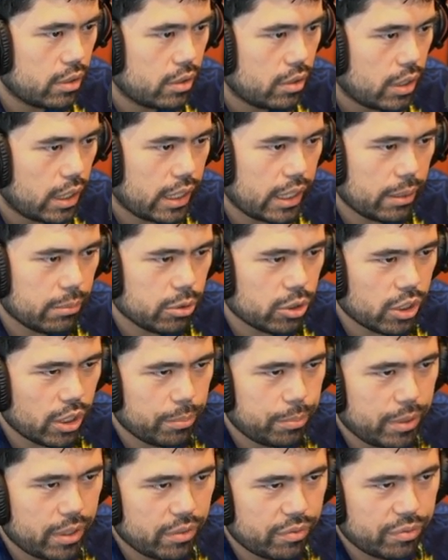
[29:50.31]
I think I'm just gonna
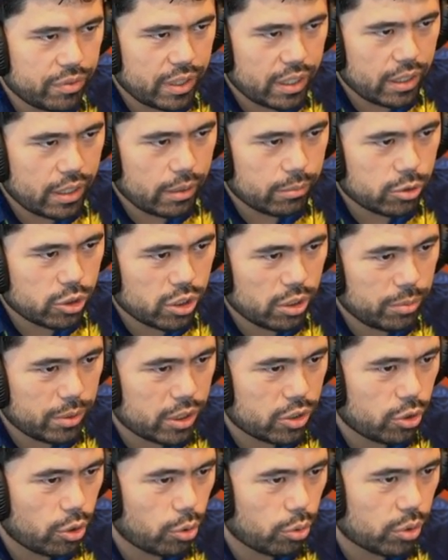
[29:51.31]
be a
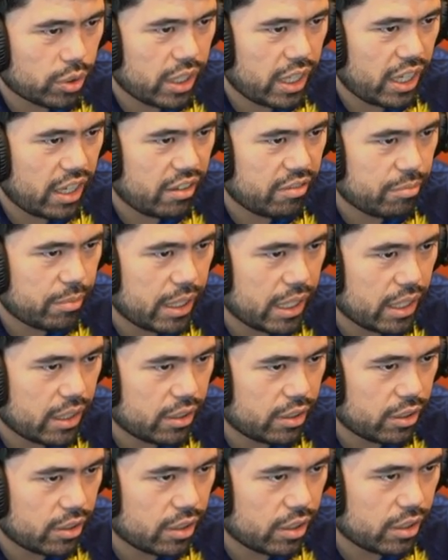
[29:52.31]
total caveman
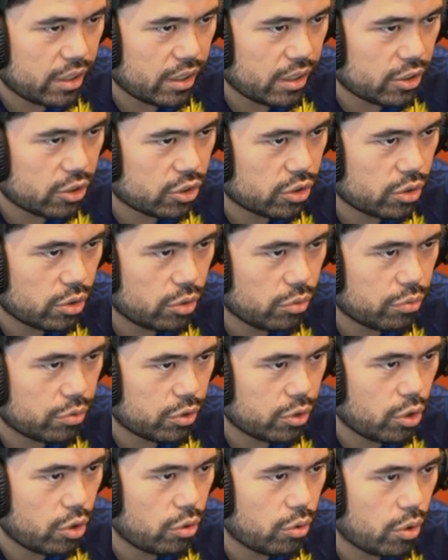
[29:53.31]
here. I think I just go
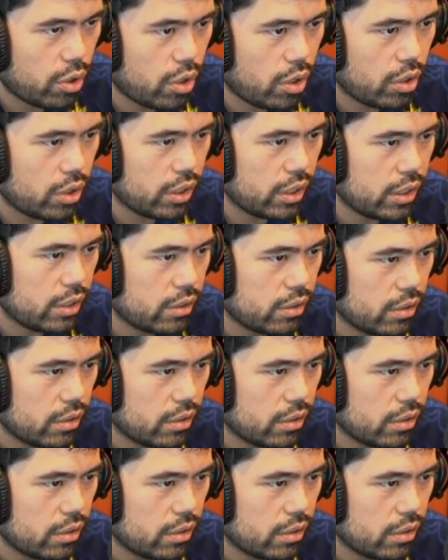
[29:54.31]
all in.